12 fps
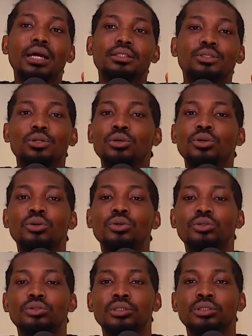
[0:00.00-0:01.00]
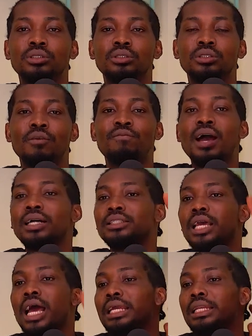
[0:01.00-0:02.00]
So the fact say,
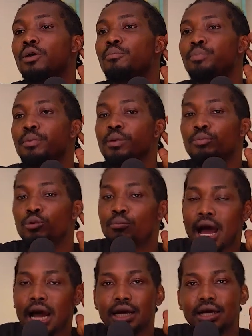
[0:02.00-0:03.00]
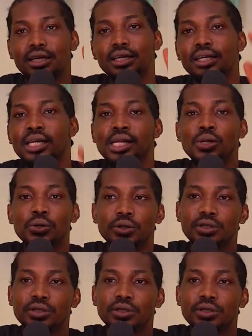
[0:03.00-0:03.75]
ah, they won't pay people back alone.